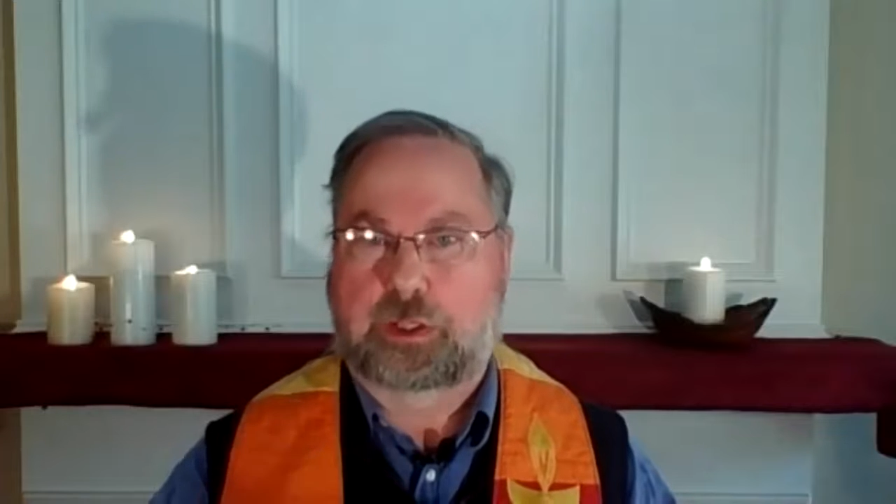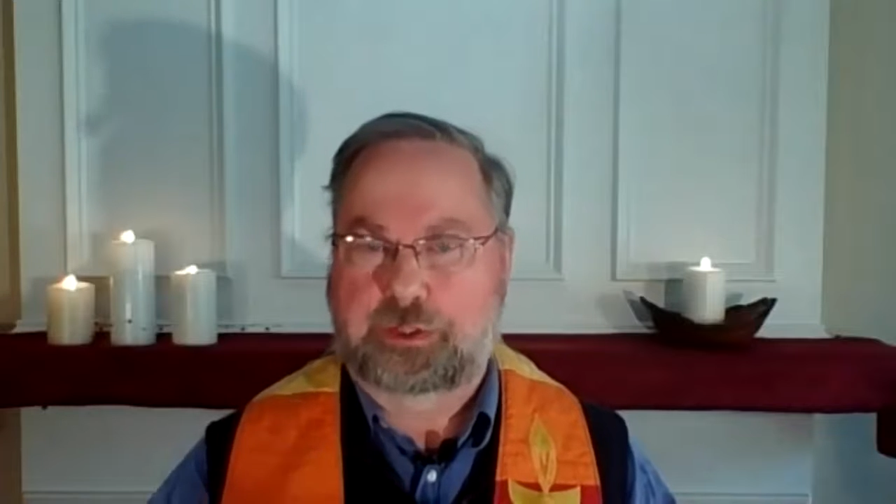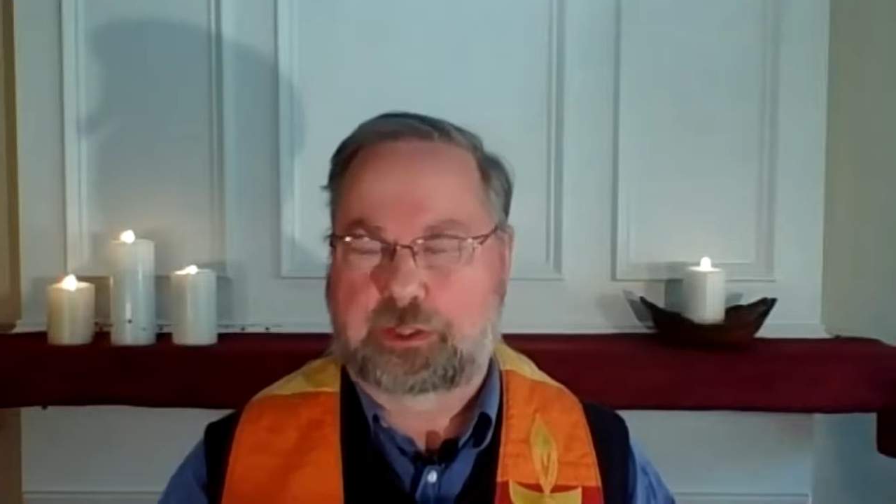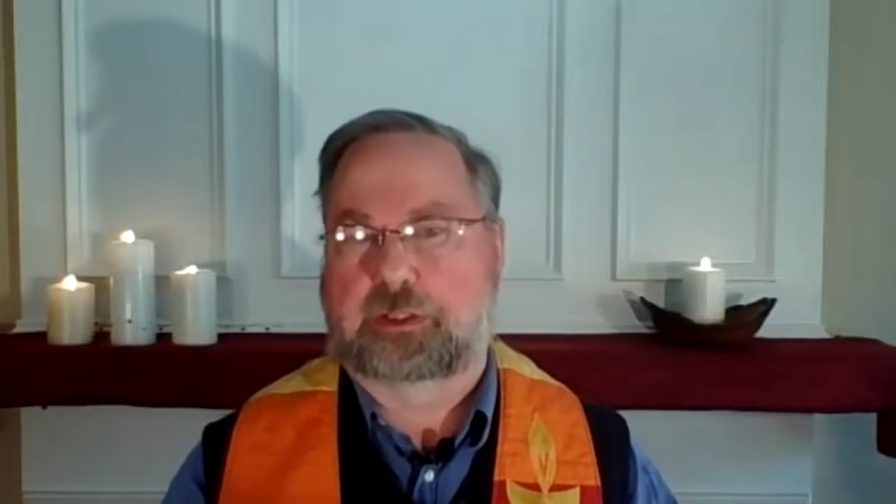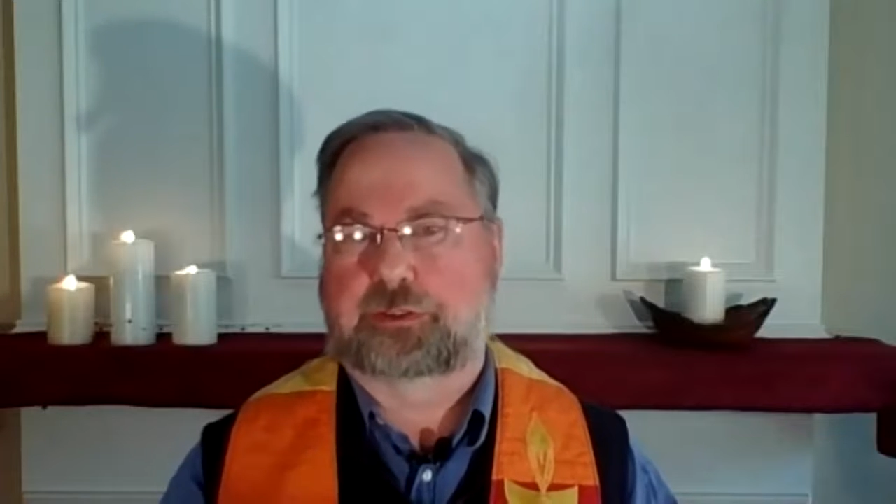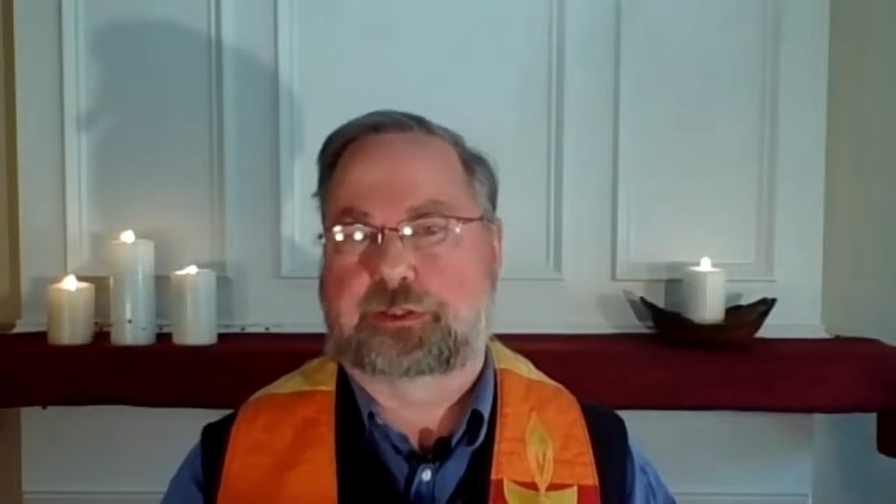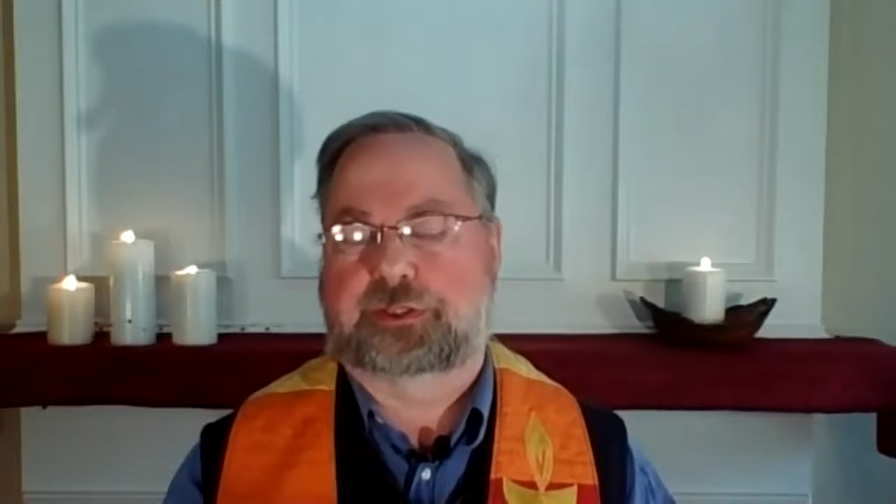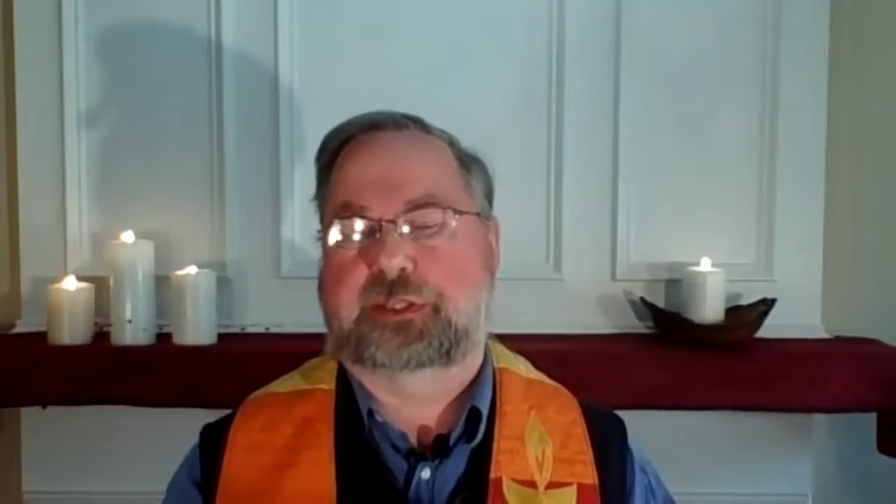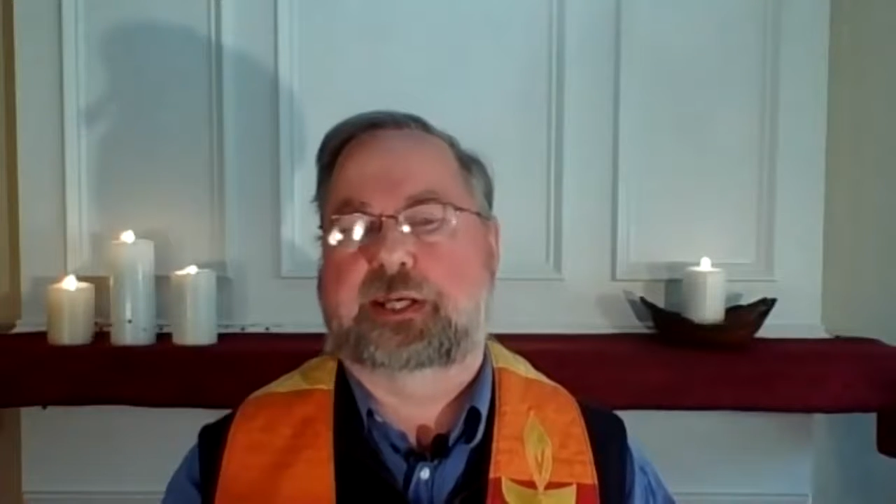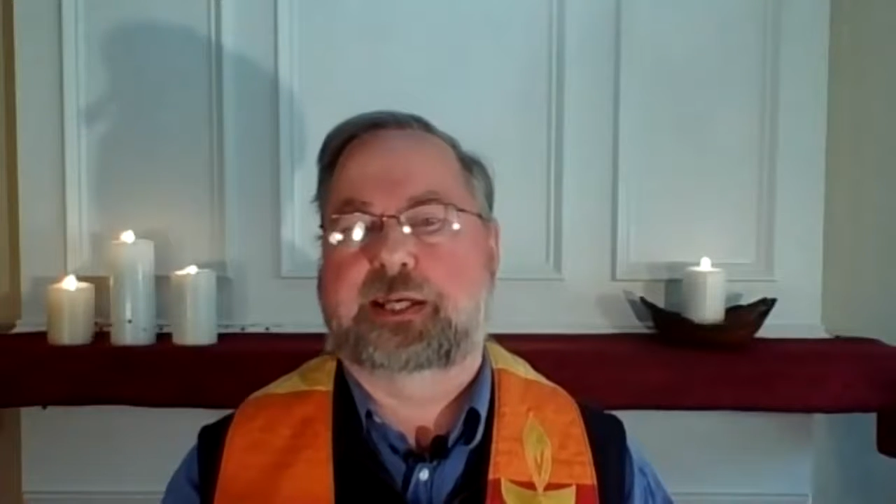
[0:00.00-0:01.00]
adults
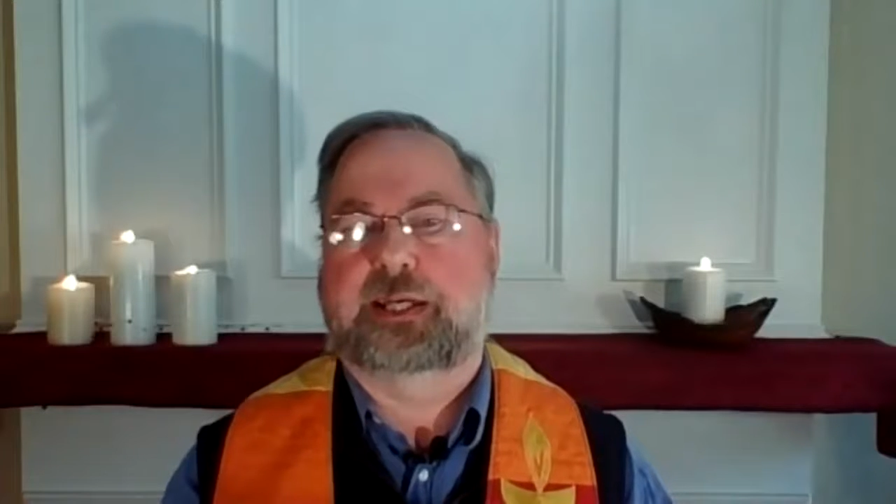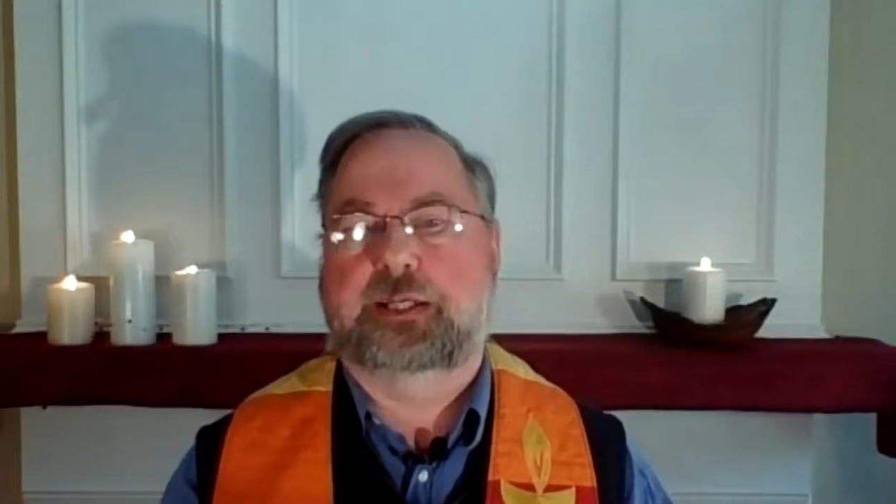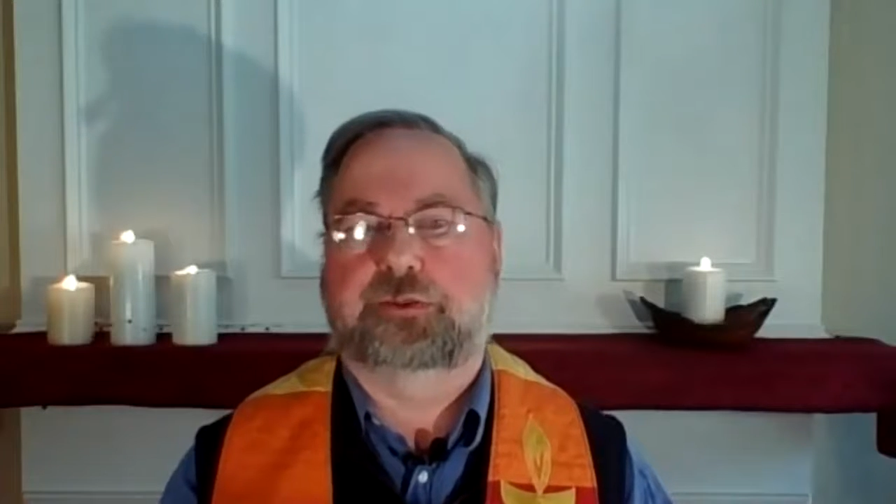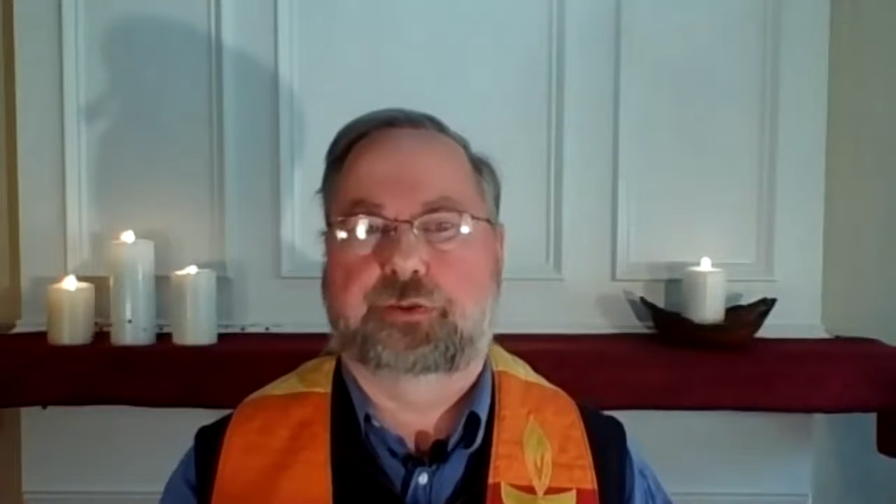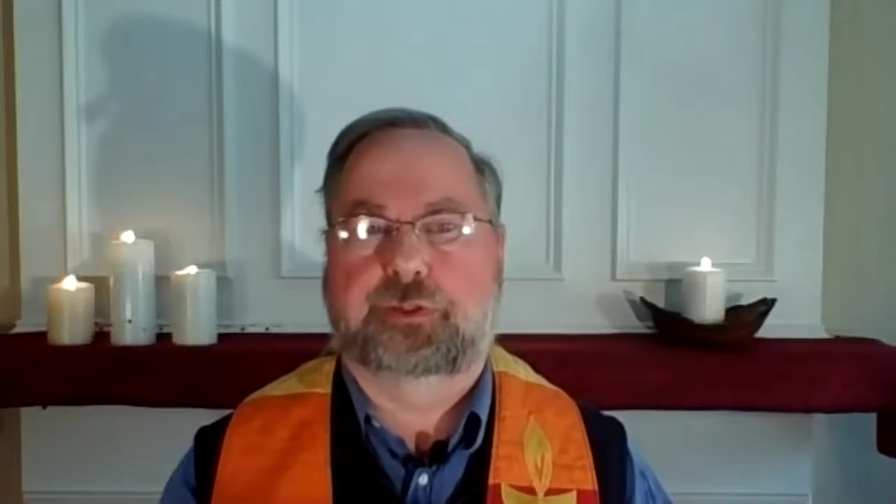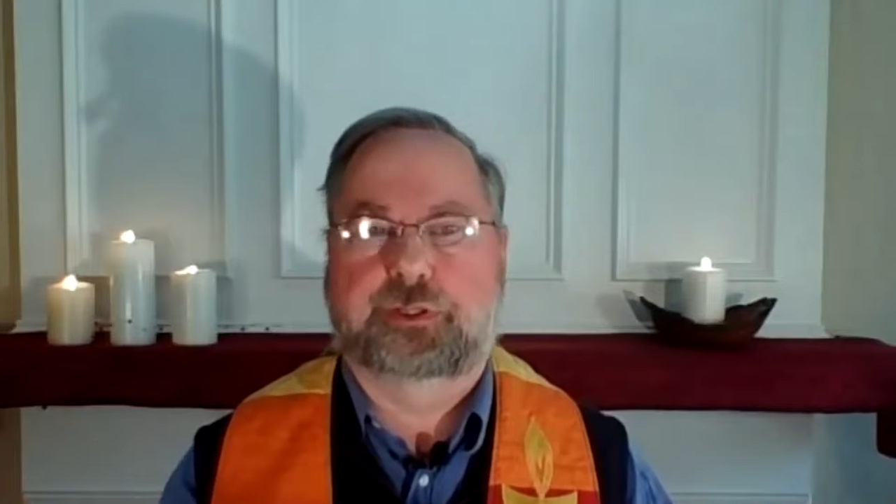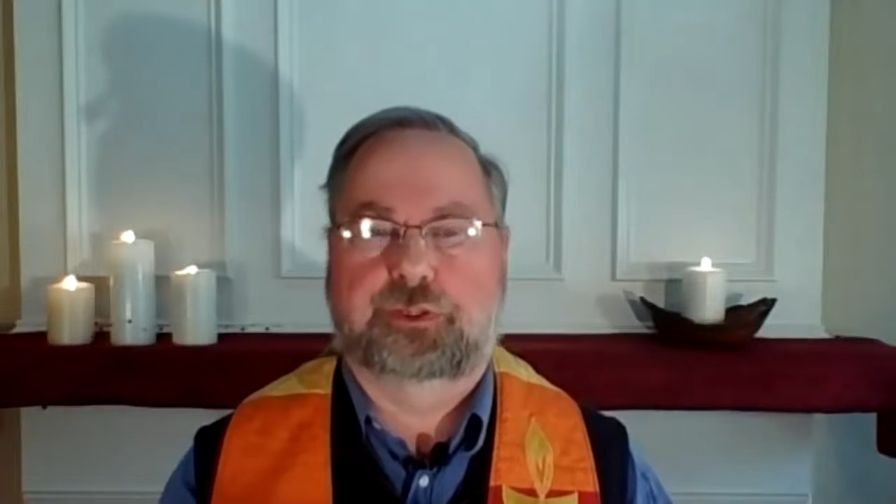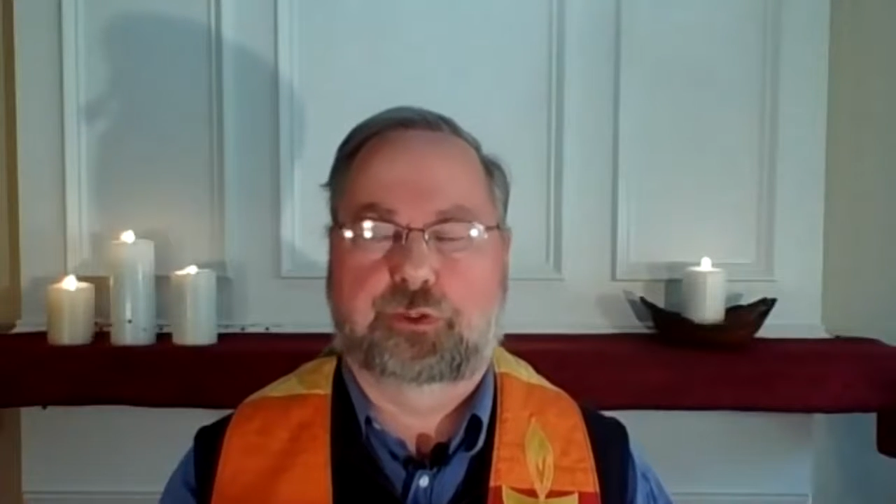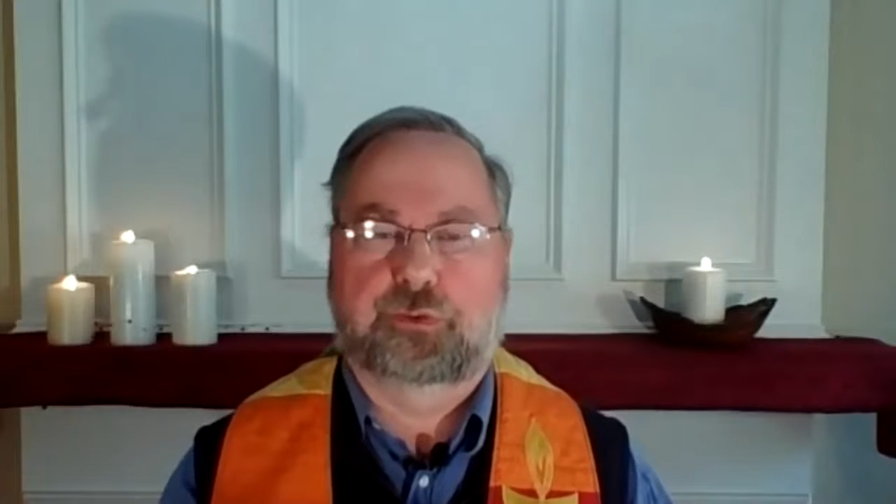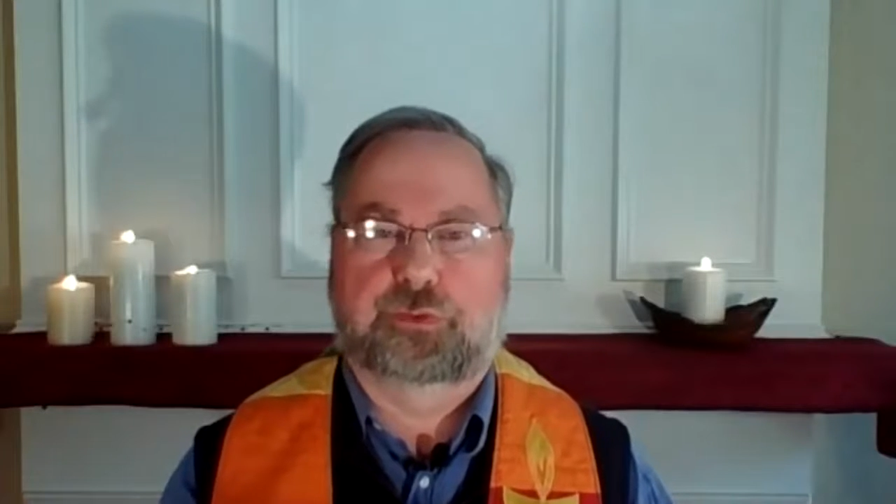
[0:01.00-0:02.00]
assigned to this
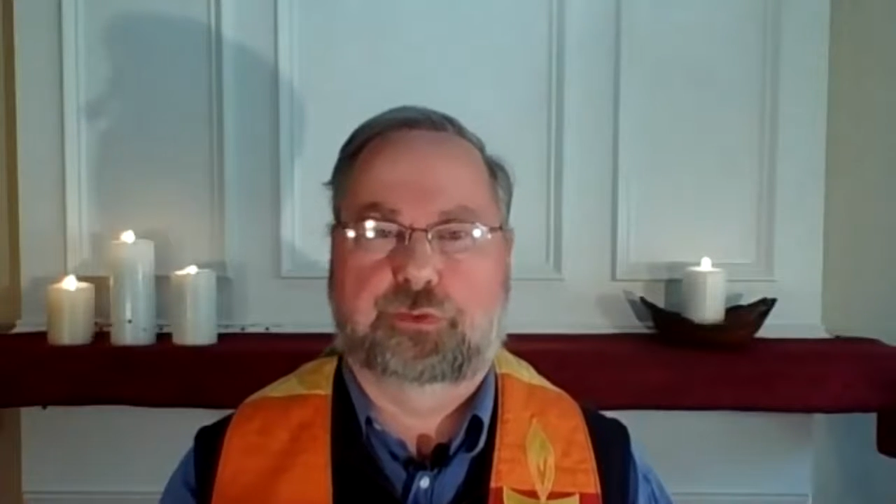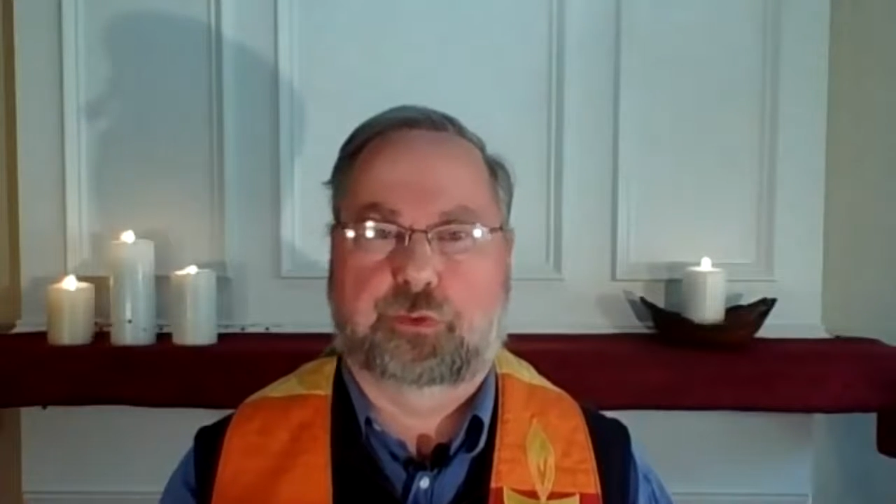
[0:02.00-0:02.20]
youth